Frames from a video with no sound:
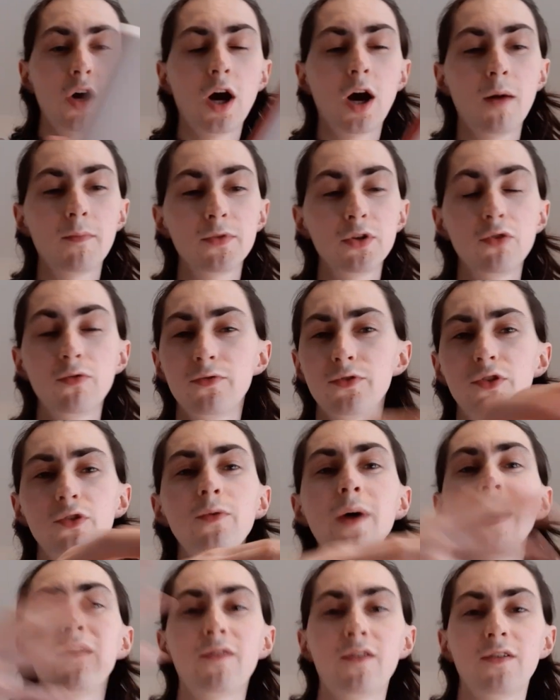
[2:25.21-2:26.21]
You do
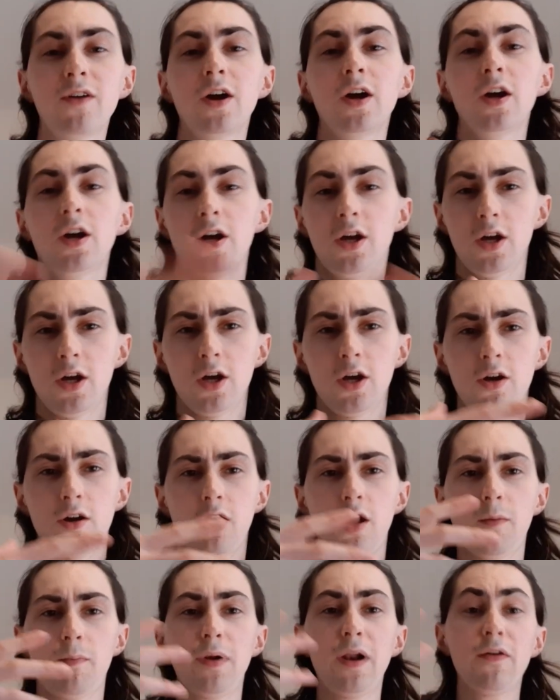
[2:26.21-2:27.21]
have a
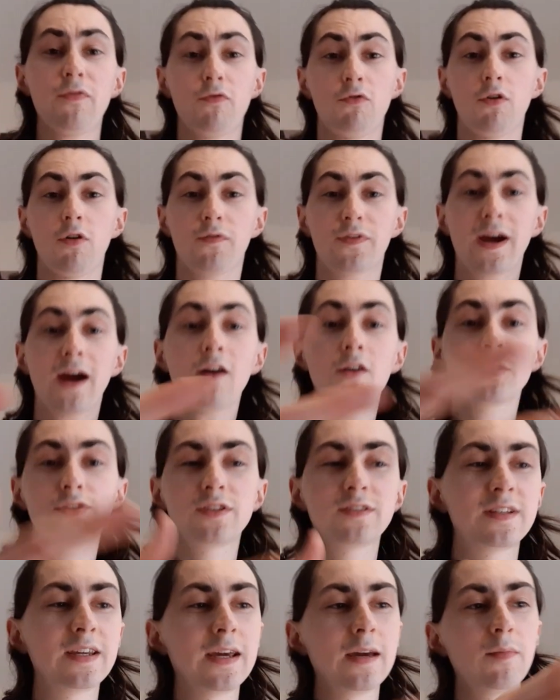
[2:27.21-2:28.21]
plethora of
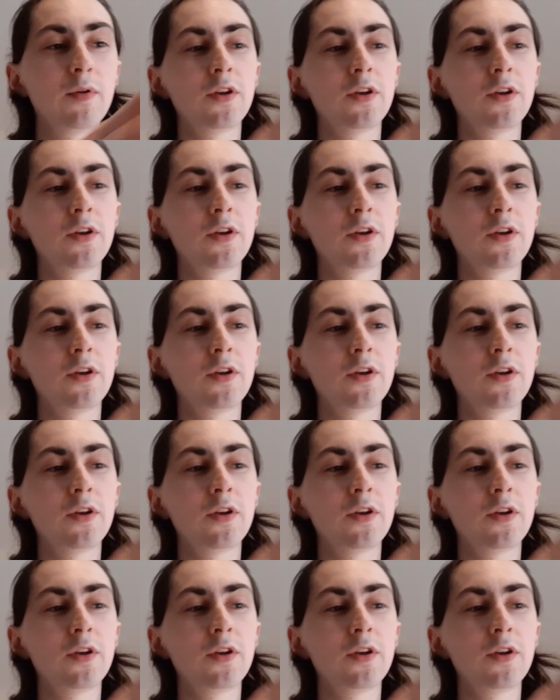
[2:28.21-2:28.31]
characters here,